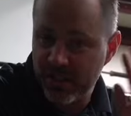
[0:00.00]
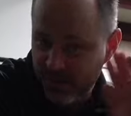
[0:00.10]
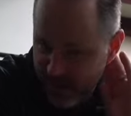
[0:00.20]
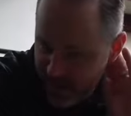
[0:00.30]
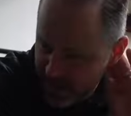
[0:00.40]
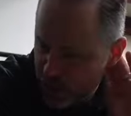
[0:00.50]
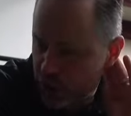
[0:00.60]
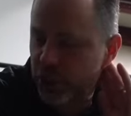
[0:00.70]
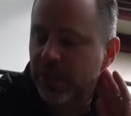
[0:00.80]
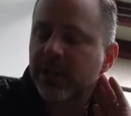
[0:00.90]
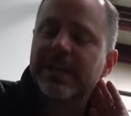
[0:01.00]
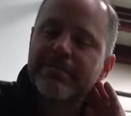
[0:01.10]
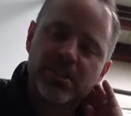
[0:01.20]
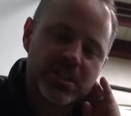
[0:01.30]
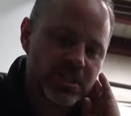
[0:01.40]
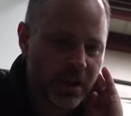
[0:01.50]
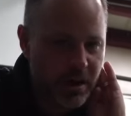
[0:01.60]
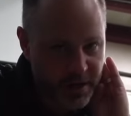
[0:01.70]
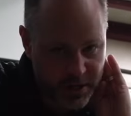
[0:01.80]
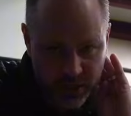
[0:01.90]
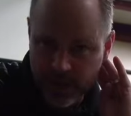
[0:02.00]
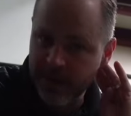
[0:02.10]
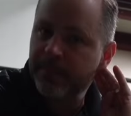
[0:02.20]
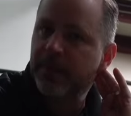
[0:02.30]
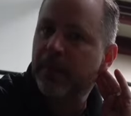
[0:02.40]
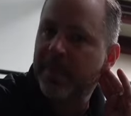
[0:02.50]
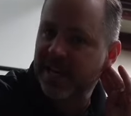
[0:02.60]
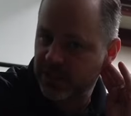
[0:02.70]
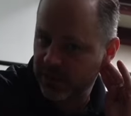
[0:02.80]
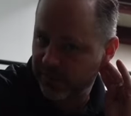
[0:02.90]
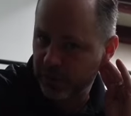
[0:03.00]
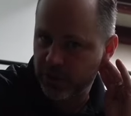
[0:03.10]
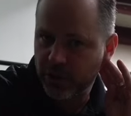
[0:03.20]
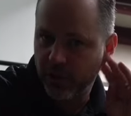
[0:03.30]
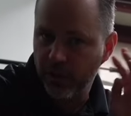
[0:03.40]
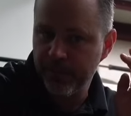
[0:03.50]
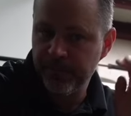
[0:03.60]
there and kind of gently massage the base of her skull.